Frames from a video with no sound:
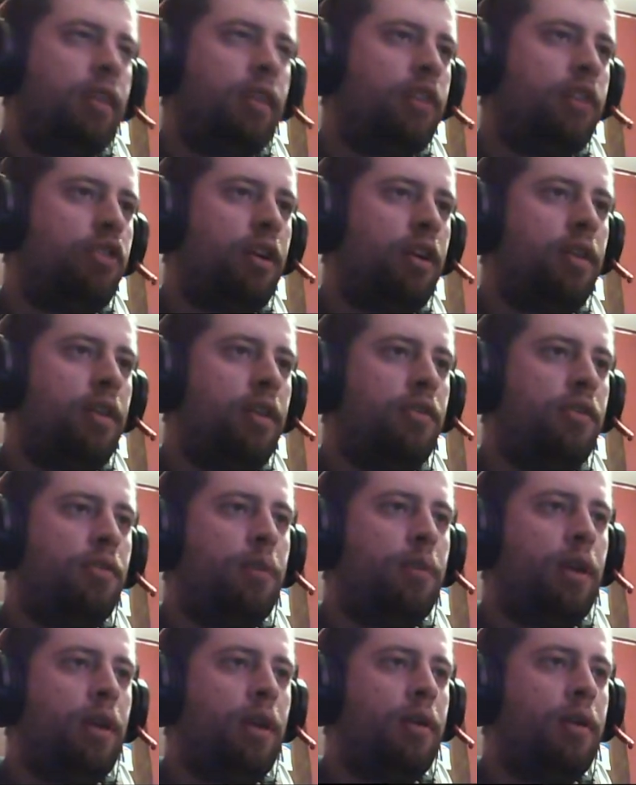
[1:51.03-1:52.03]
that
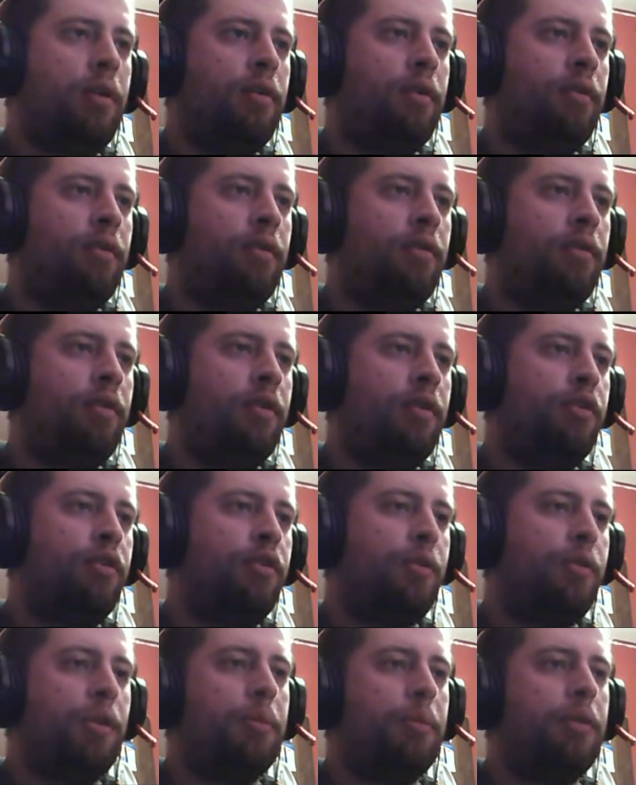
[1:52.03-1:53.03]
chases me or
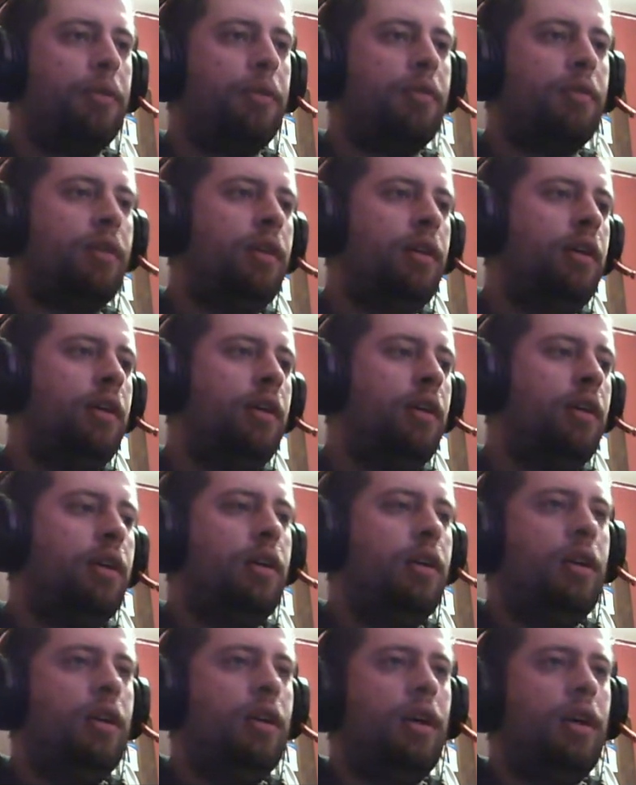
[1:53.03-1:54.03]
something, but
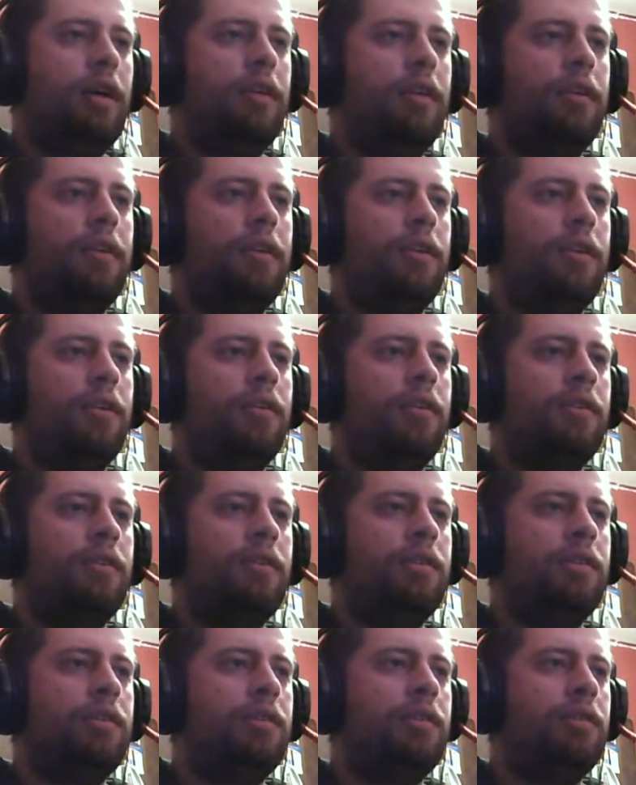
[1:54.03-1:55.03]
I don't know.